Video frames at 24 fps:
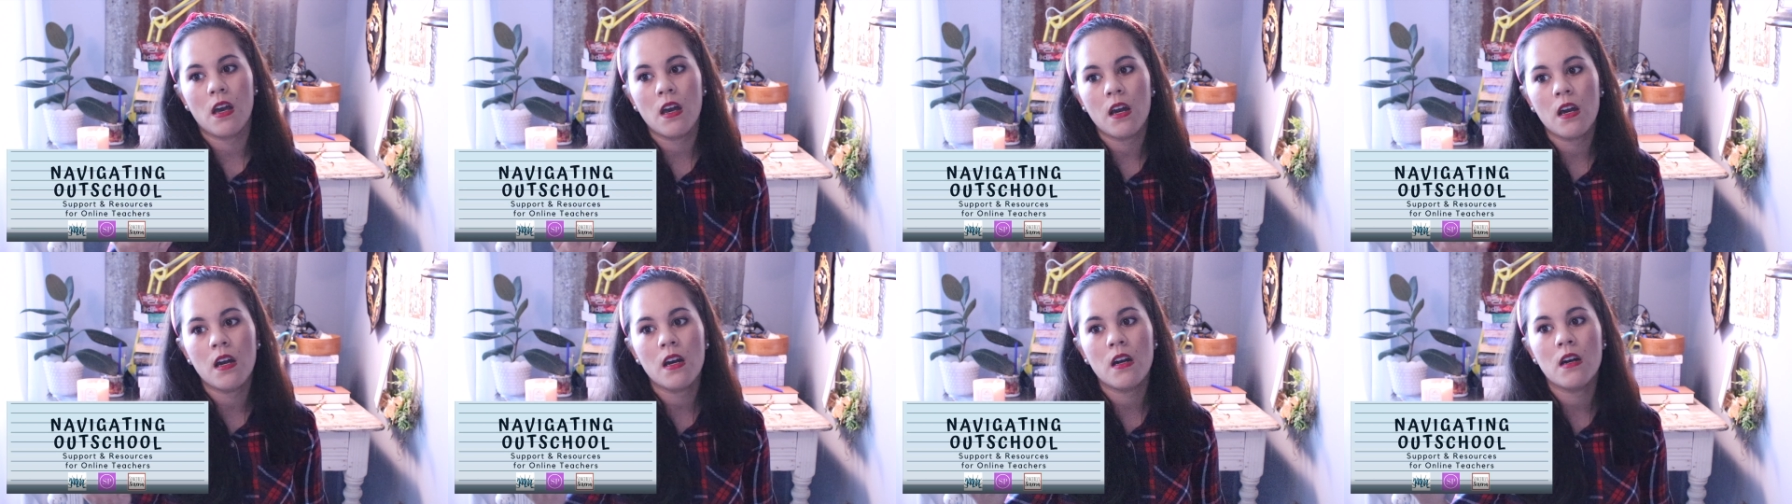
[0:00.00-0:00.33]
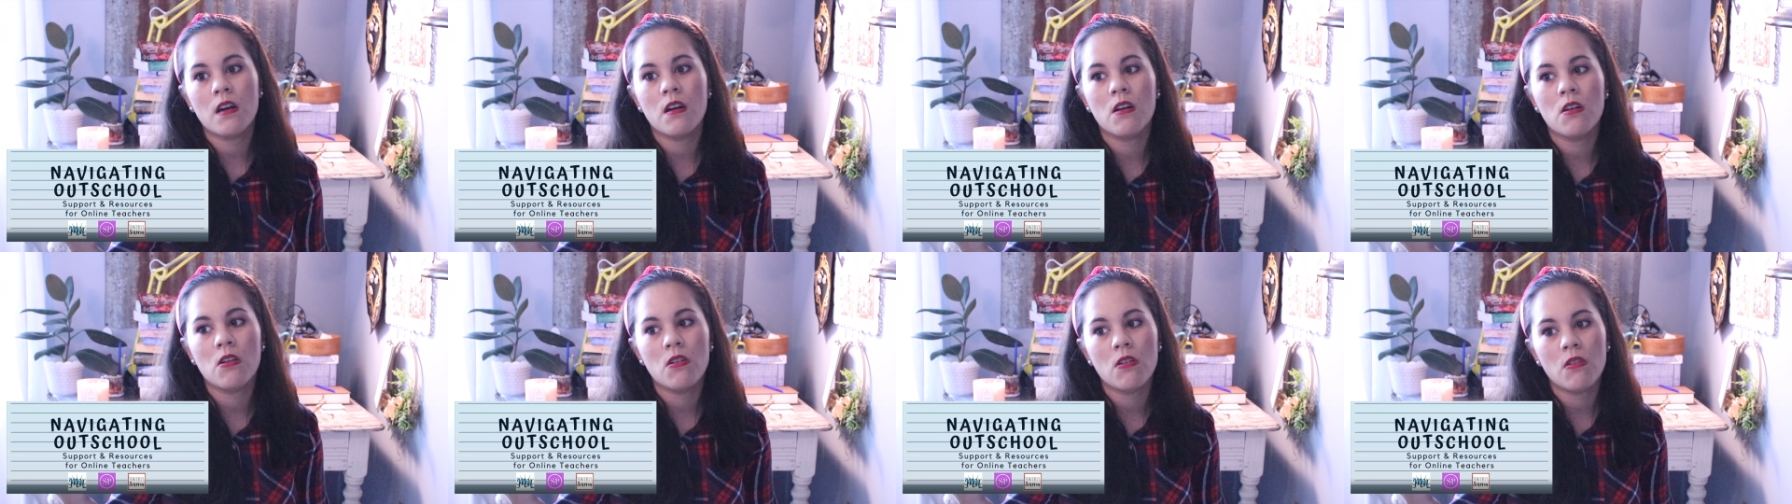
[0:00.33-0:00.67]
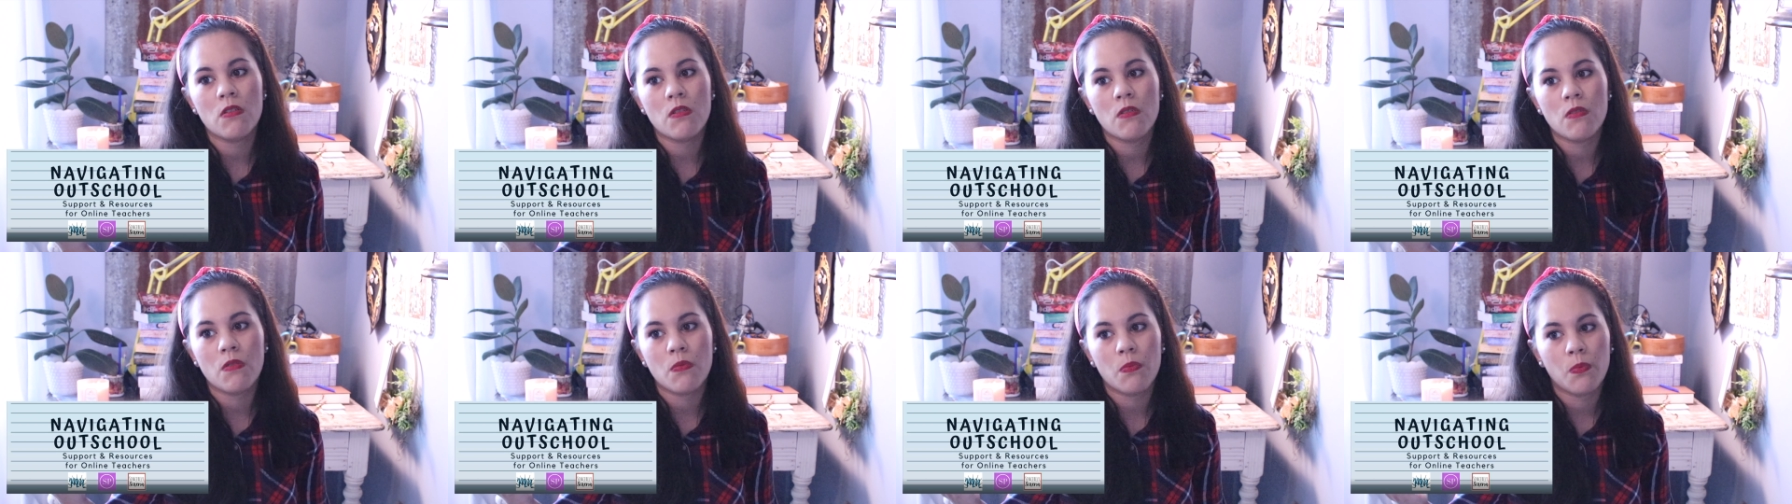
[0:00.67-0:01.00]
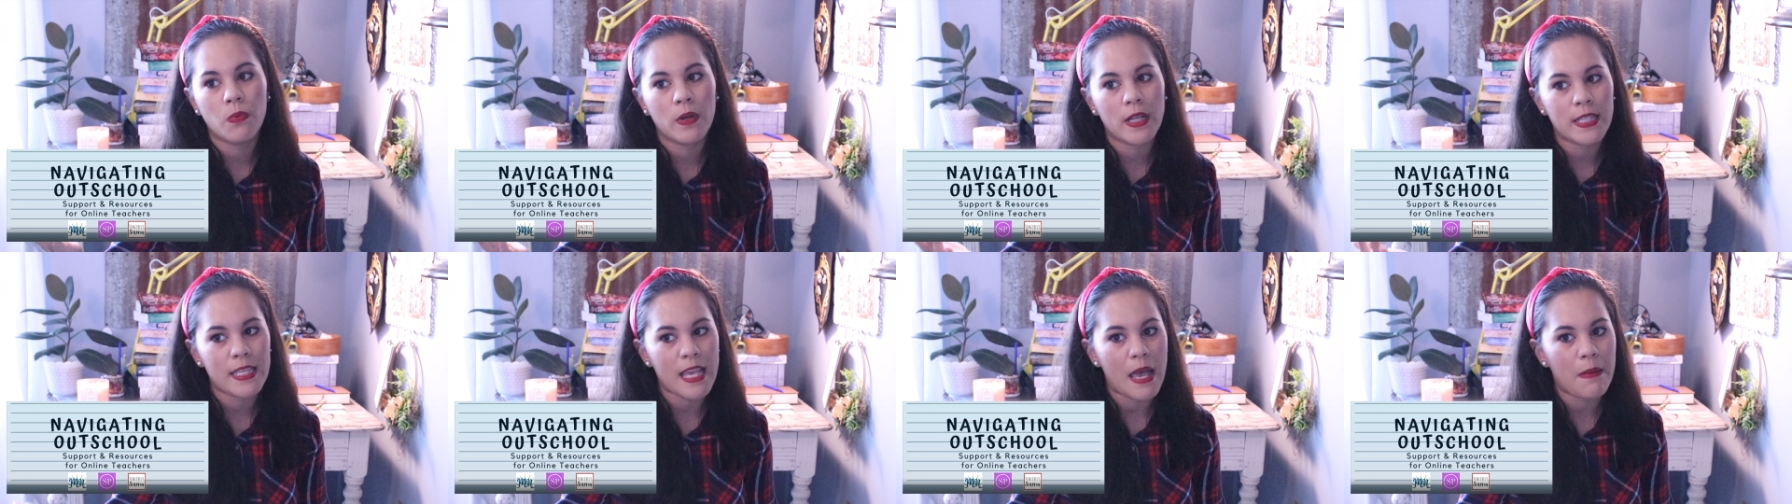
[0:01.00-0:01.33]
oh,
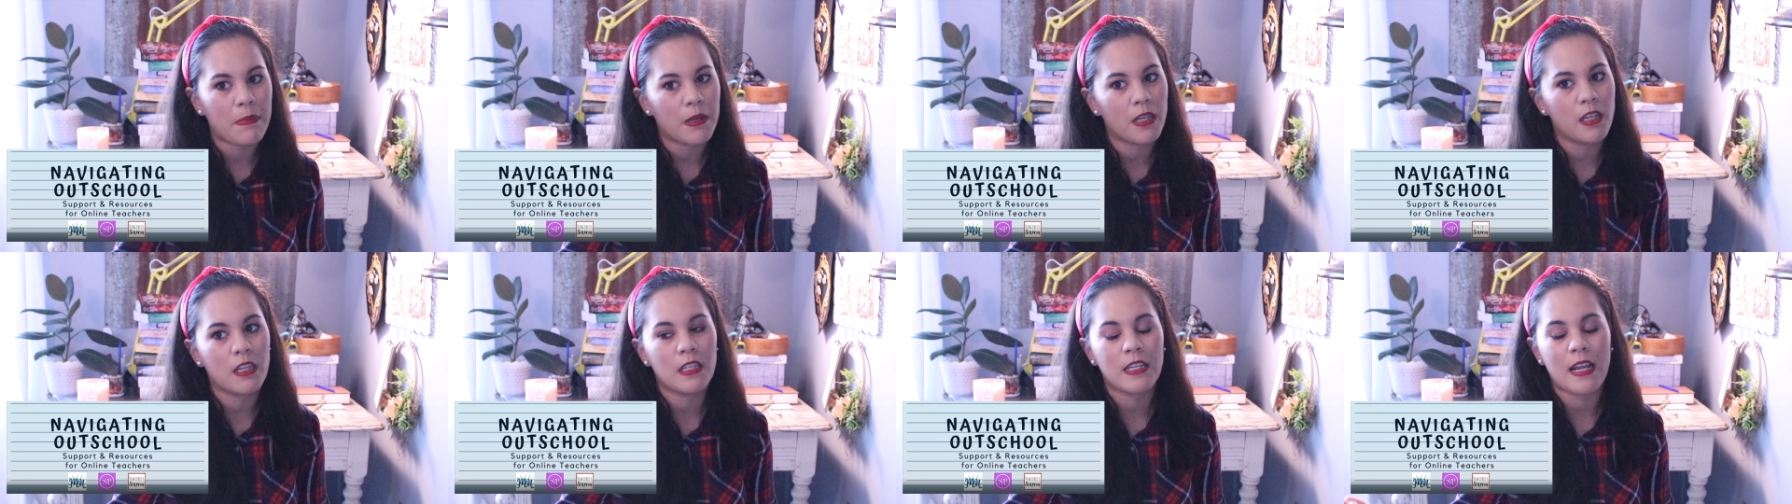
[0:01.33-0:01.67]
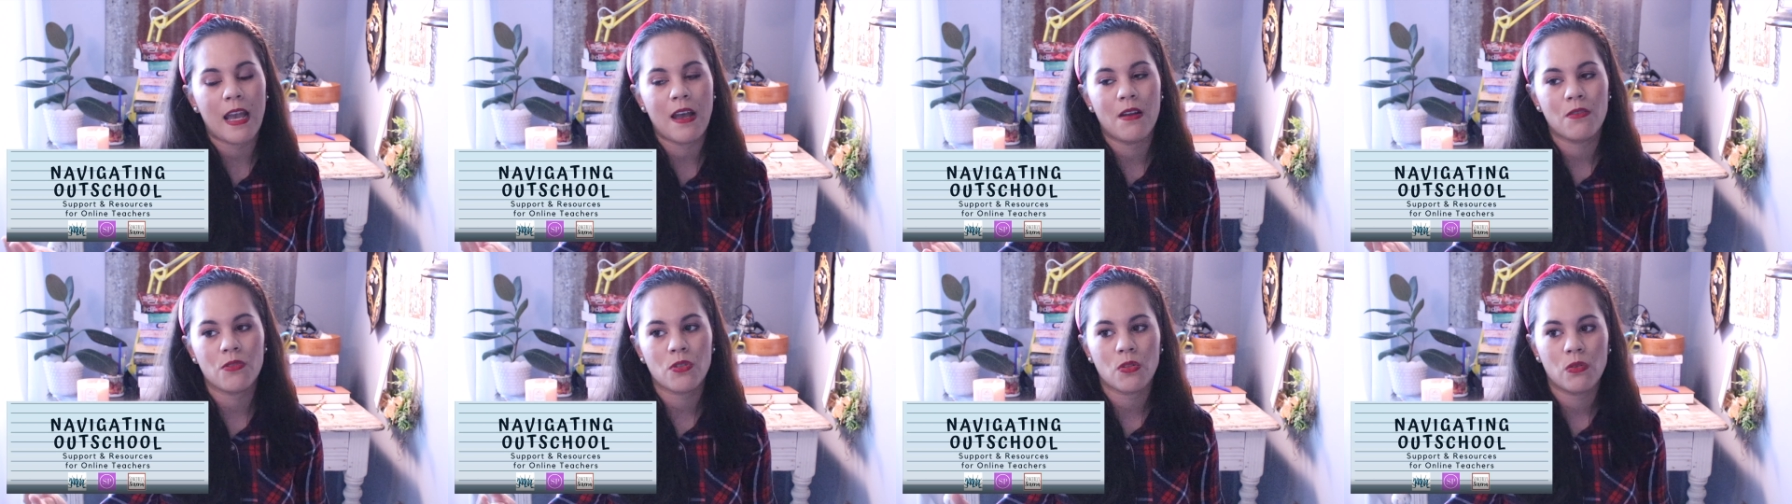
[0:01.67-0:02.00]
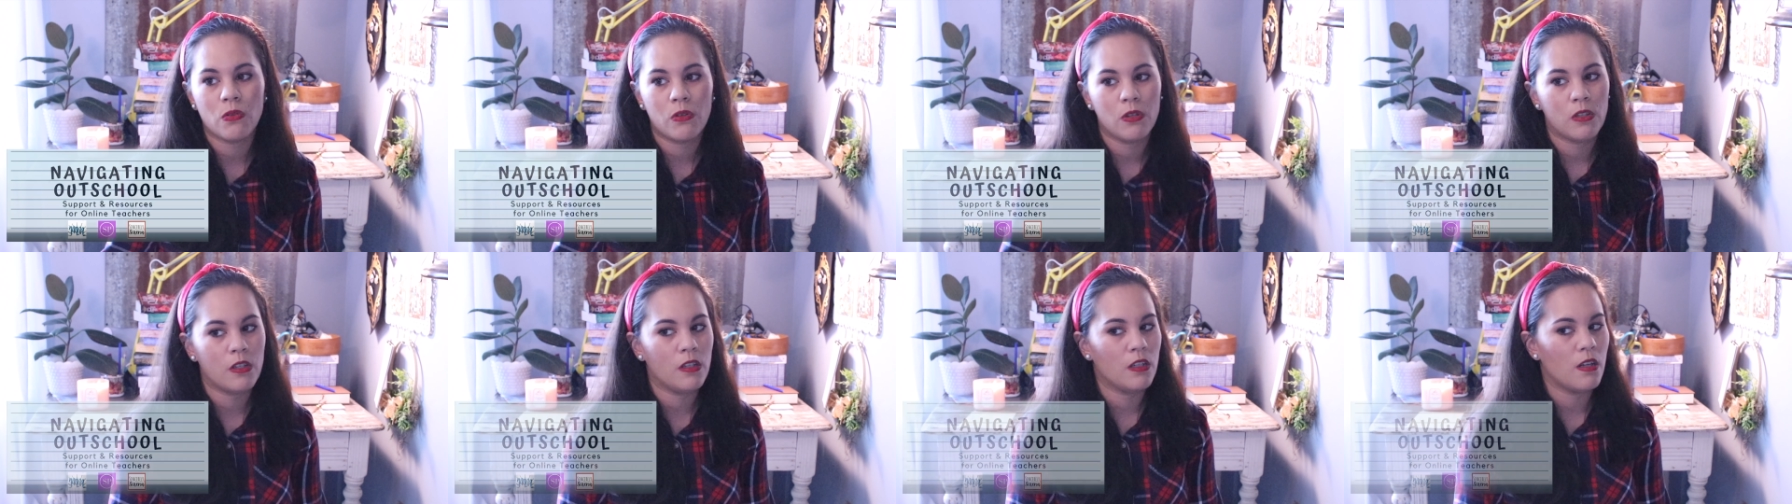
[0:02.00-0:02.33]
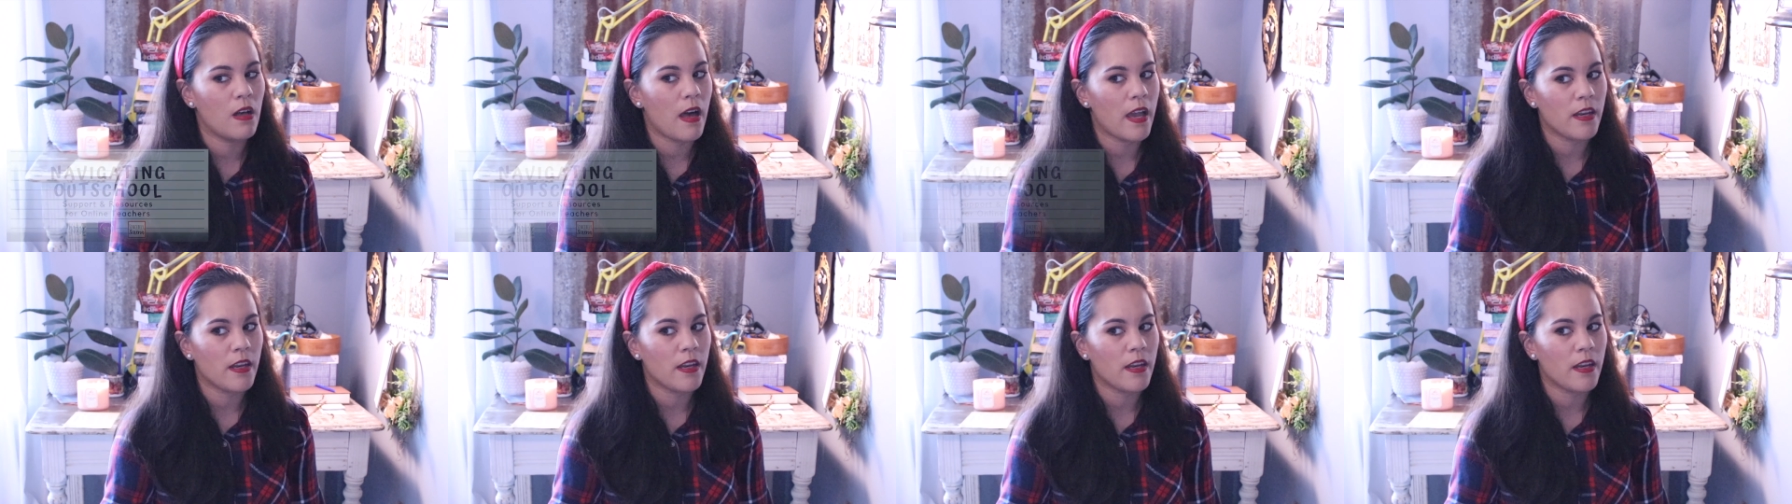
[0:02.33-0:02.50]
what's happening to outschool?